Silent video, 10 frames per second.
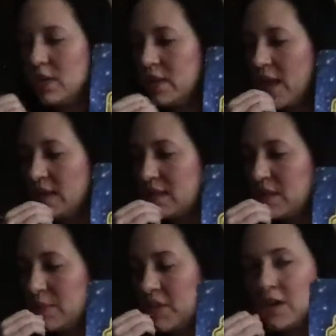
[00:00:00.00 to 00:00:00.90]
that's
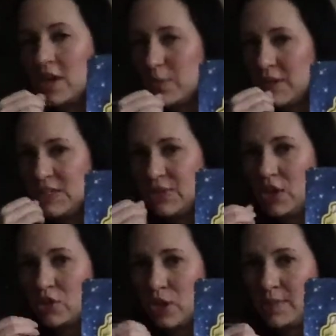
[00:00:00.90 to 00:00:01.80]
when you're going to reach for
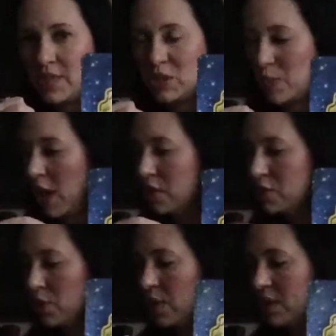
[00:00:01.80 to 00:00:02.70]
your dreams as well.
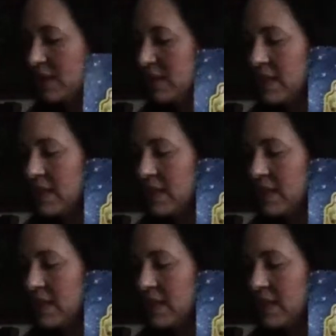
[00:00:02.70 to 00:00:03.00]
So it didn't